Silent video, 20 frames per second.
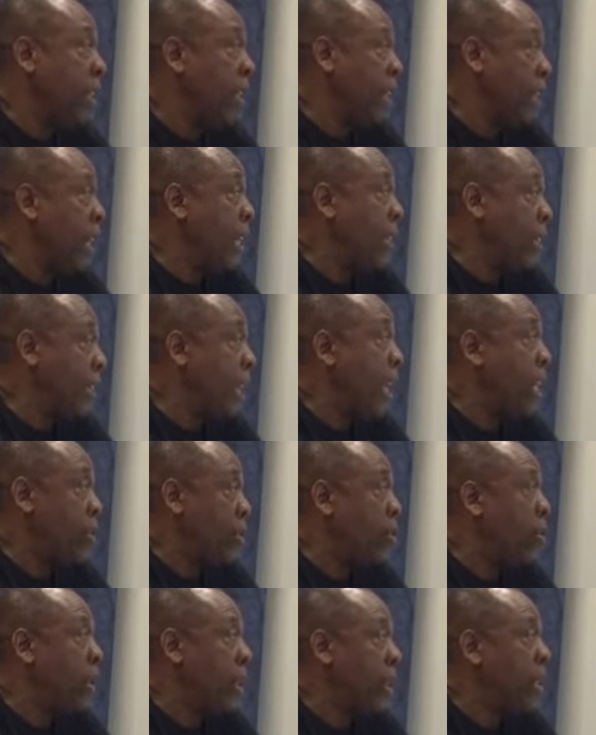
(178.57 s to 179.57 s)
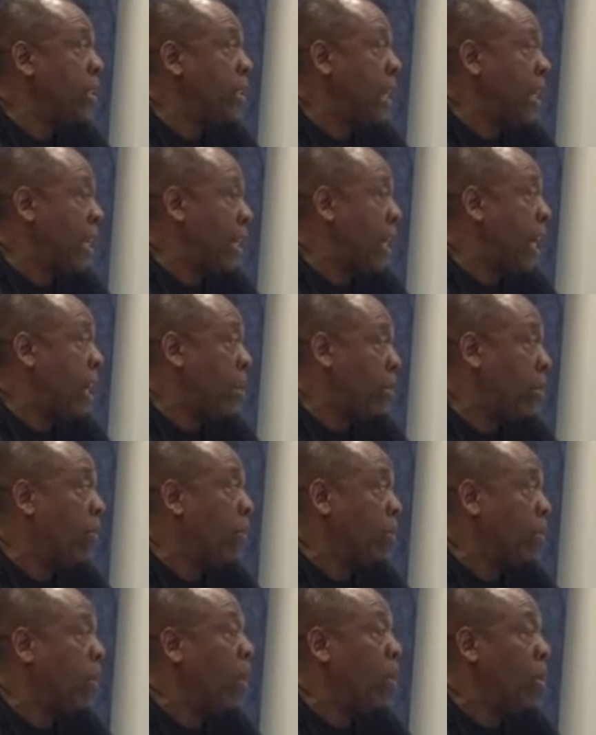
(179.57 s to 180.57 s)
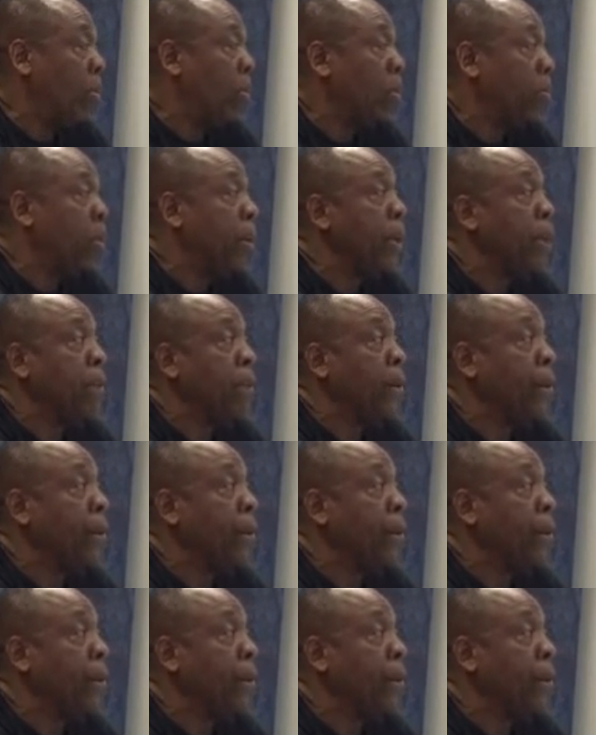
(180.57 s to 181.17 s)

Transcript: in day two against that caliber of opponent was pretty